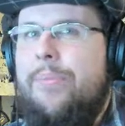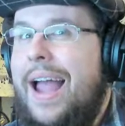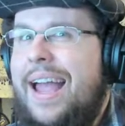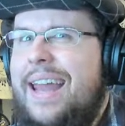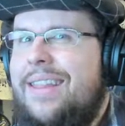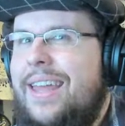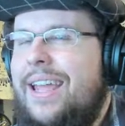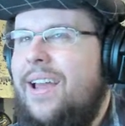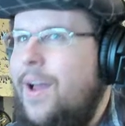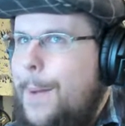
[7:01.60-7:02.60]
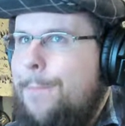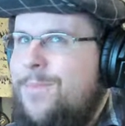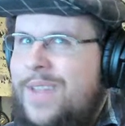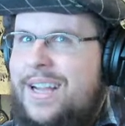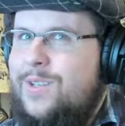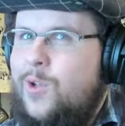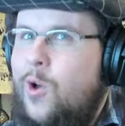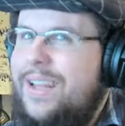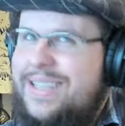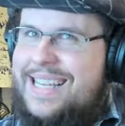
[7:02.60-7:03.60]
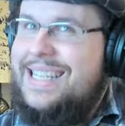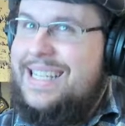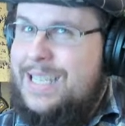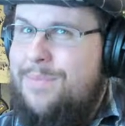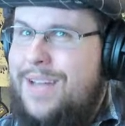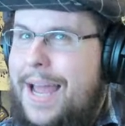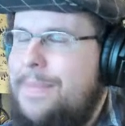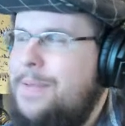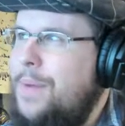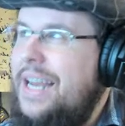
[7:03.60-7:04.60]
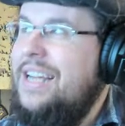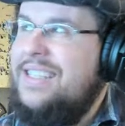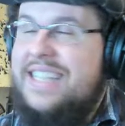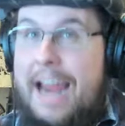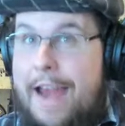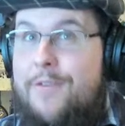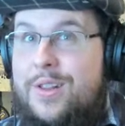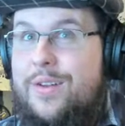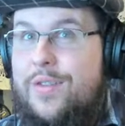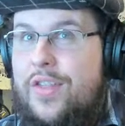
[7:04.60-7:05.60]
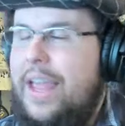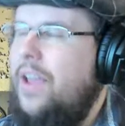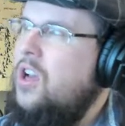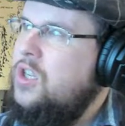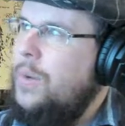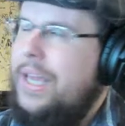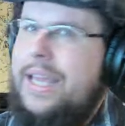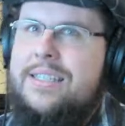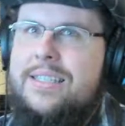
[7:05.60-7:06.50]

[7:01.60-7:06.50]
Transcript: That kind of thing. Like, Tolkien says that sometimes, but he doesn't say every little thing. So what he's